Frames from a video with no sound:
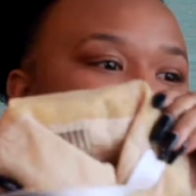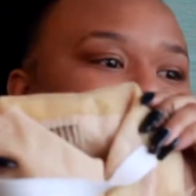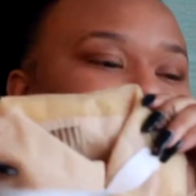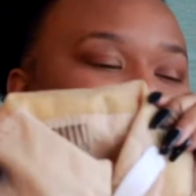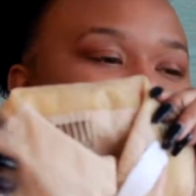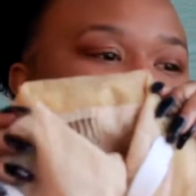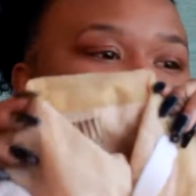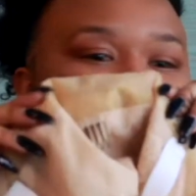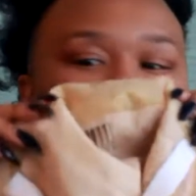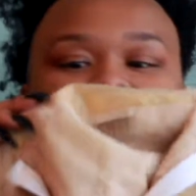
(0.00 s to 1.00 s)
back and 2
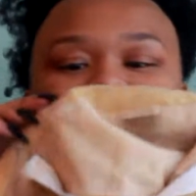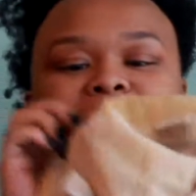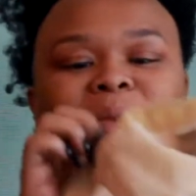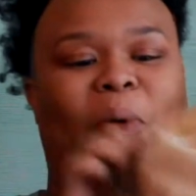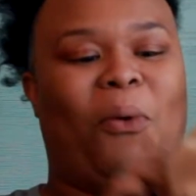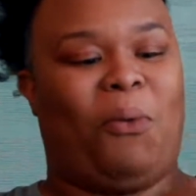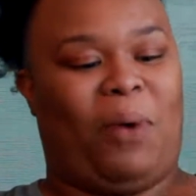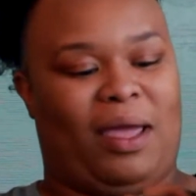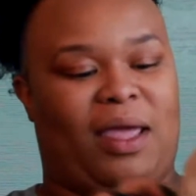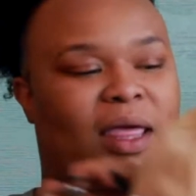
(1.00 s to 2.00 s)
combs on the side
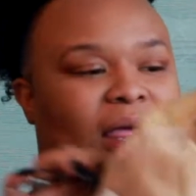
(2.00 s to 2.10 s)
to help you